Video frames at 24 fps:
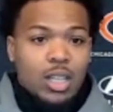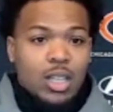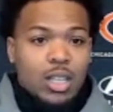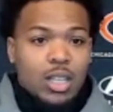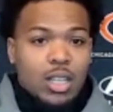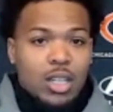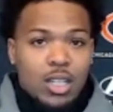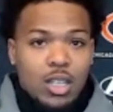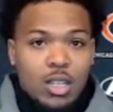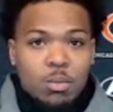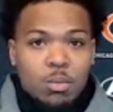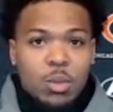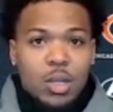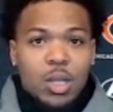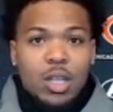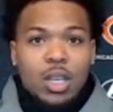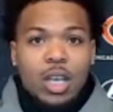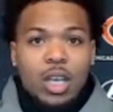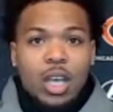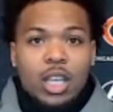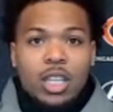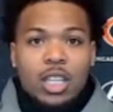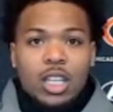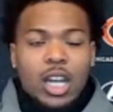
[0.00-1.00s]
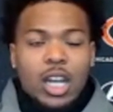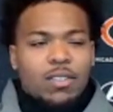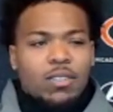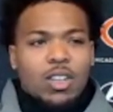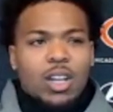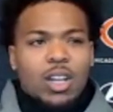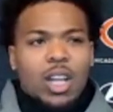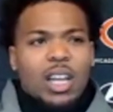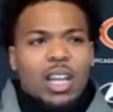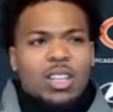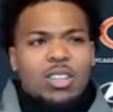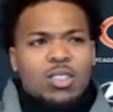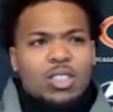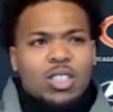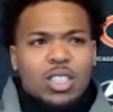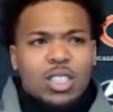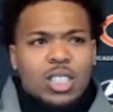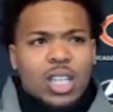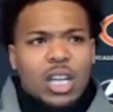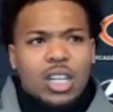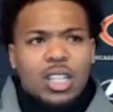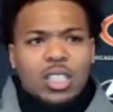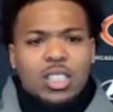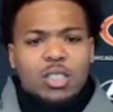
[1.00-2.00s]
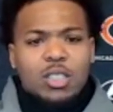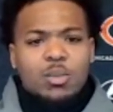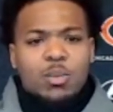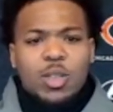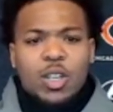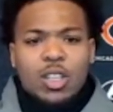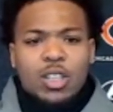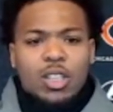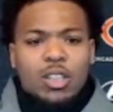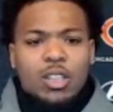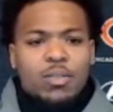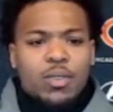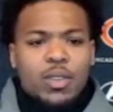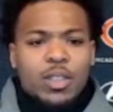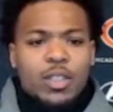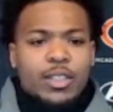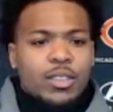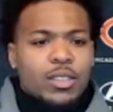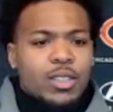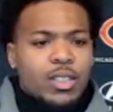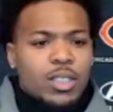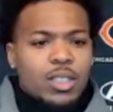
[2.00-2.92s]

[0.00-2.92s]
And then after that, it'll just kind of just be on the field,